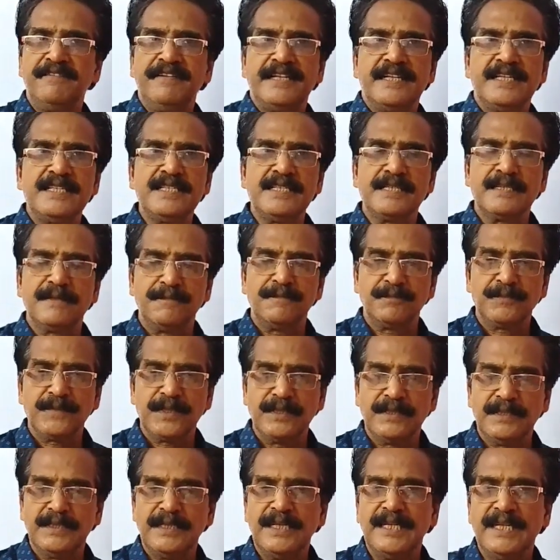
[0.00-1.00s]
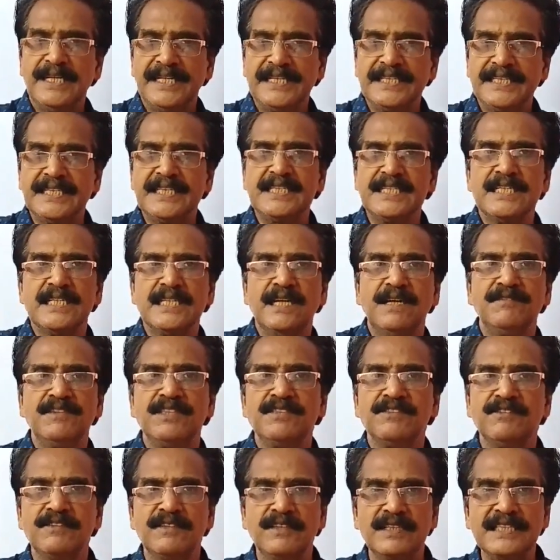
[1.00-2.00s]
ways the letters
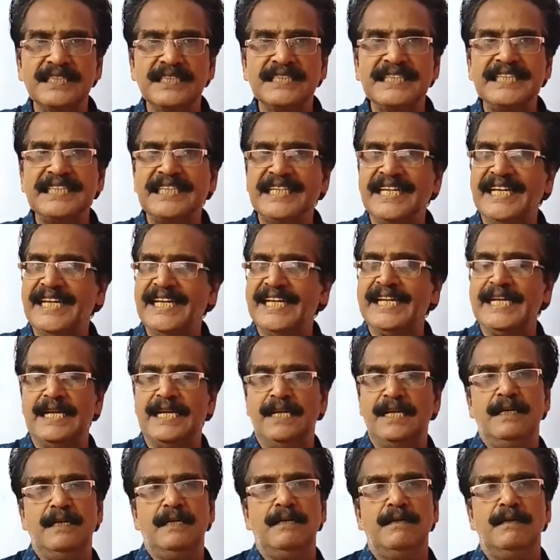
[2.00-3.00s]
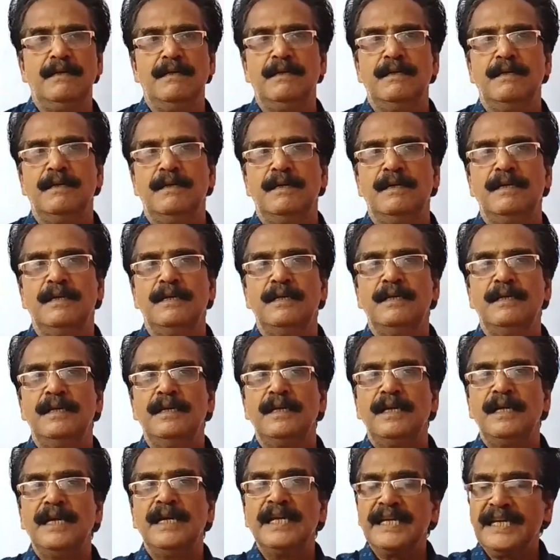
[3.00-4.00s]
of the word detail
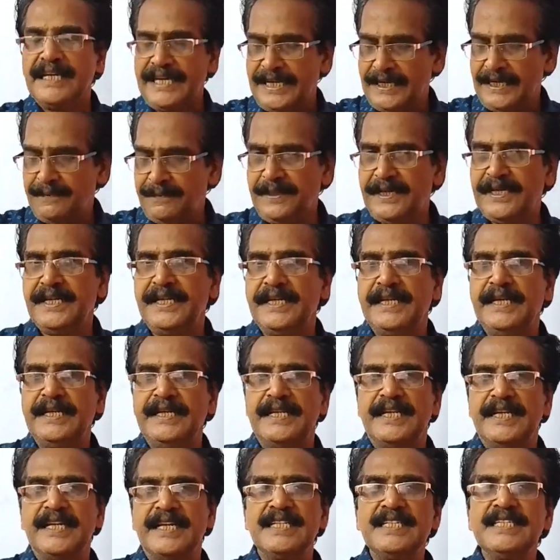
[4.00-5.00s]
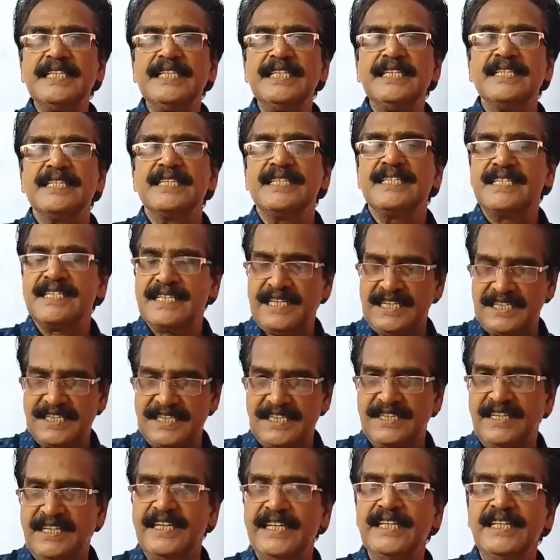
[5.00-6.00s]
can be rearranged
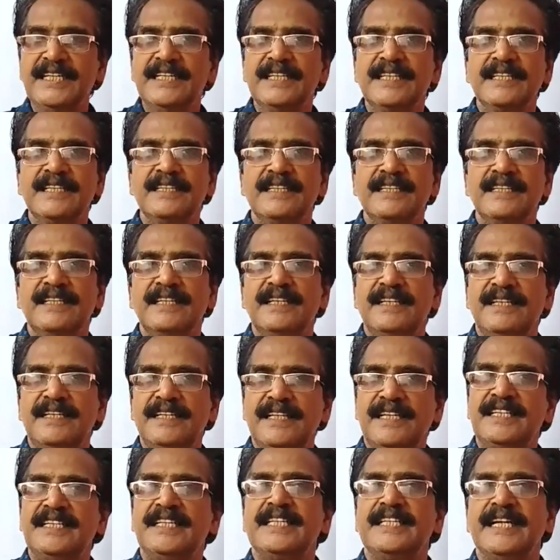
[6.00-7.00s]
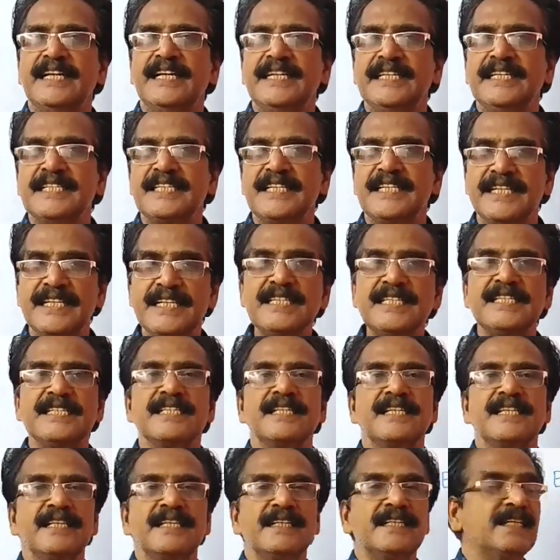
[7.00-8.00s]
such that, here the condition
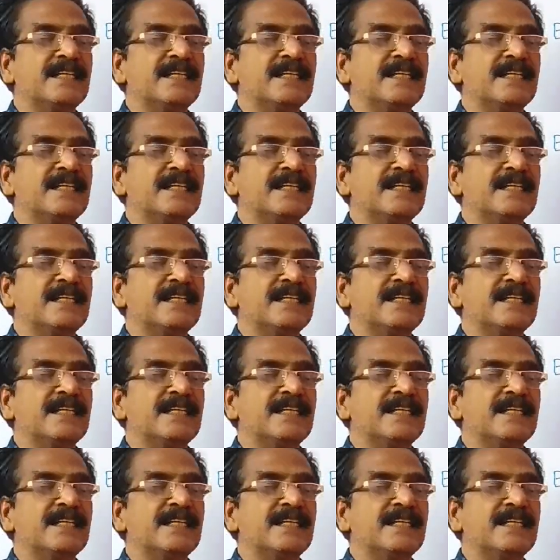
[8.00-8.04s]
is